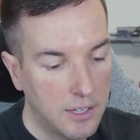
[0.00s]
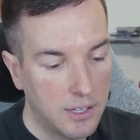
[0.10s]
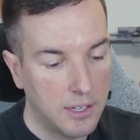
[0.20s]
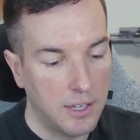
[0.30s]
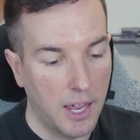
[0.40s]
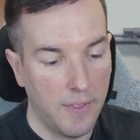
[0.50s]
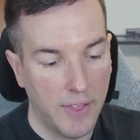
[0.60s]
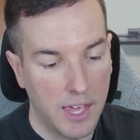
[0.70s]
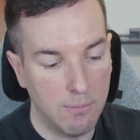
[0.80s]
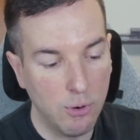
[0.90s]
And then
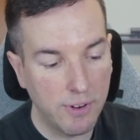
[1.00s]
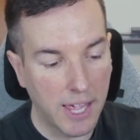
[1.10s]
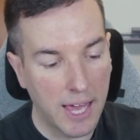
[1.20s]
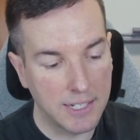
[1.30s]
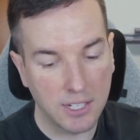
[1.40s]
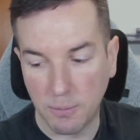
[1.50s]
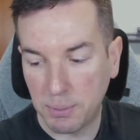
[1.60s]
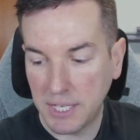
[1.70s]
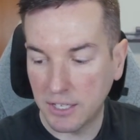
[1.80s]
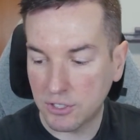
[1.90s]
moving on to the
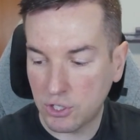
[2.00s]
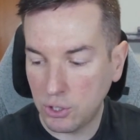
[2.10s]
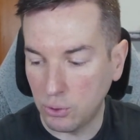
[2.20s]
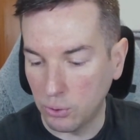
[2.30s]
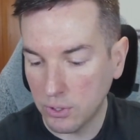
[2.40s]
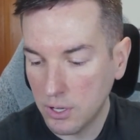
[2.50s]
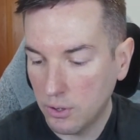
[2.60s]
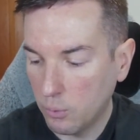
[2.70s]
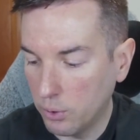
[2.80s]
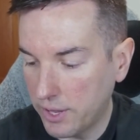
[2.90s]
PS2,
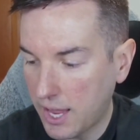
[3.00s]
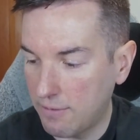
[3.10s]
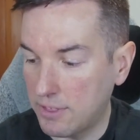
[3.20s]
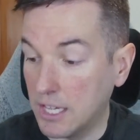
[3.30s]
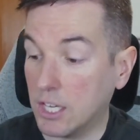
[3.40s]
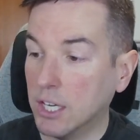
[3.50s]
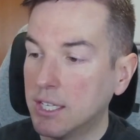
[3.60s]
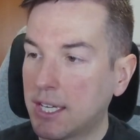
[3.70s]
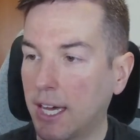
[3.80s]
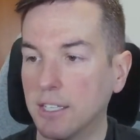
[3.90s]
where they have the
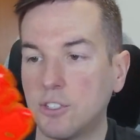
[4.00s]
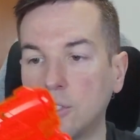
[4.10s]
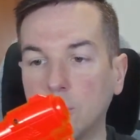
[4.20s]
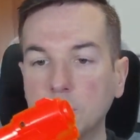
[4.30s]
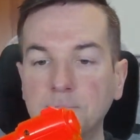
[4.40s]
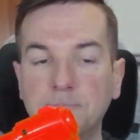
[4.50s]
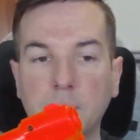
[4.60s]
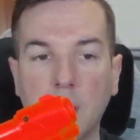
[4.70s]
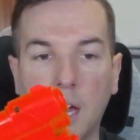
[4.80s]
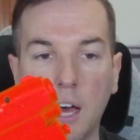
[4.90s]
Guncon 2.
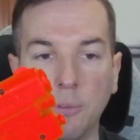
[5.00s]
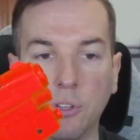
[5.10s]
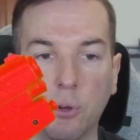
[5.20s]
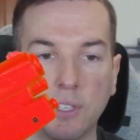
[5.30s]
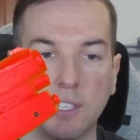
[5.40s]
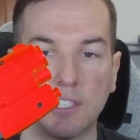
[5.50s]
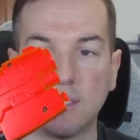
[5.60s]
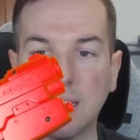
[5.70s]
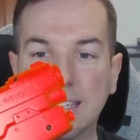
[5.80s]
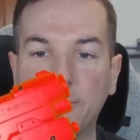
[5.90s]
You'll notice this is a
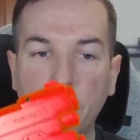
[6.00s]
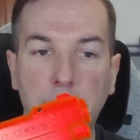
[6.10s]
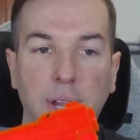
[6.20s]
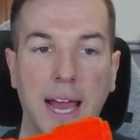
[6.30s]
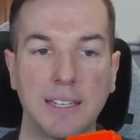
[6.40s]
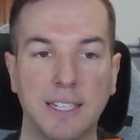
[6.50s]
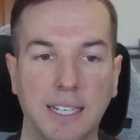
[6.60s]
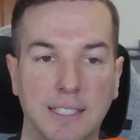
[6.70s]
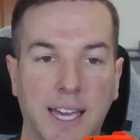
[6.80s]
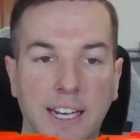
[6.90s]
different plastic. It's
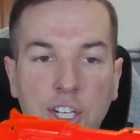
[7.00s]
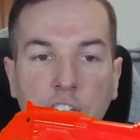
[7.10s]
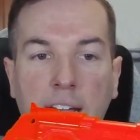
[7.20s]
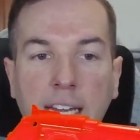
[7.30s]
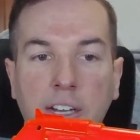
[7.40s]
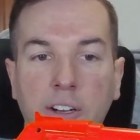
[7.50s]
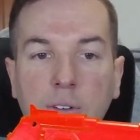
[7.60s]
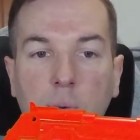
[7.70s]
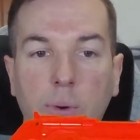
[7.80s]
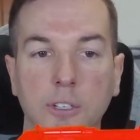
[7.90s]
kind of shinier,
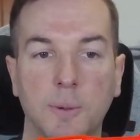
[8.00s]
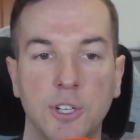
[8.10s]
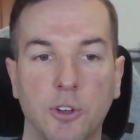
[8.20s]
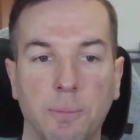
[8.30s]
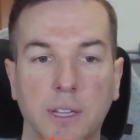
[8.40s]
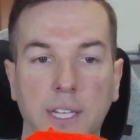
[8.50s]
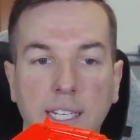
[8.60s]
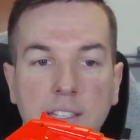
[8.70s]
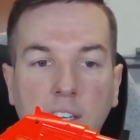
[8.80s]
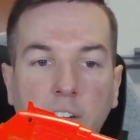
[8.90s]
especially with my lights
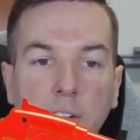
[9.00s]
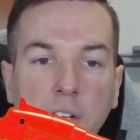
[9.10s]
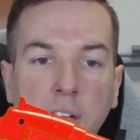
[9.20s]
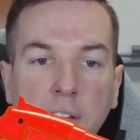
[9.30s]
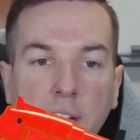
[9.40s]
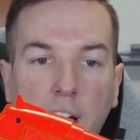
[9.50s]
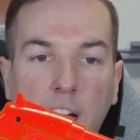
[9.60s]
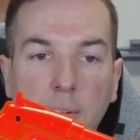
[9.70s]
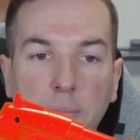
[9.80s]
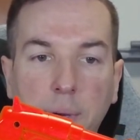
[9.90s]
here.
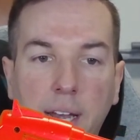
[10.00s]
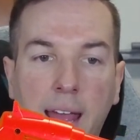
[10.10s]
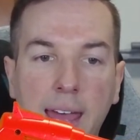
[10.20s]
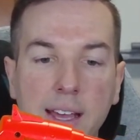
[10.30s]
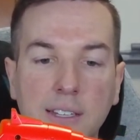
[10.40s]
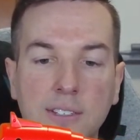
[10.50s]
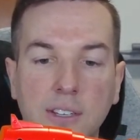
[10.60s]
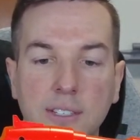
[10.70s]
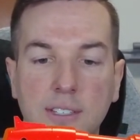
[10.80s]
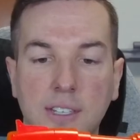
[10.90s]
But it has
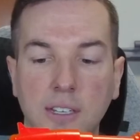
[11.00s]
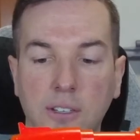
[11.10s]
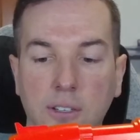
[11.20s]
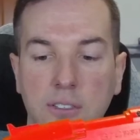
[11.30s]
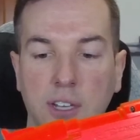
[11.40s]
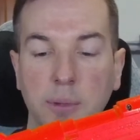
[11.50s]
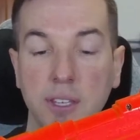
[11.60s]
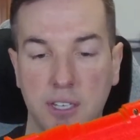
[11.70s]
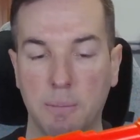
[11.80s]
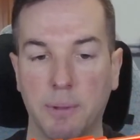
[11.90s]
still some of the
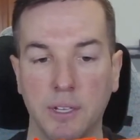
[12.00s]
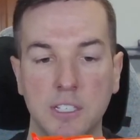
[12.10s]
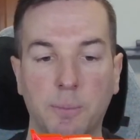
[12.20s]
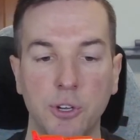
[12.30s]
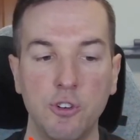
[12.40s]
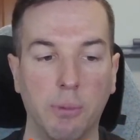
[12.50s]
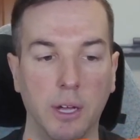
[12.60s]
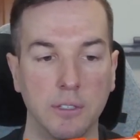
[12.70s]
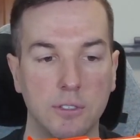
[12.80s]
same buttons, but new buttons.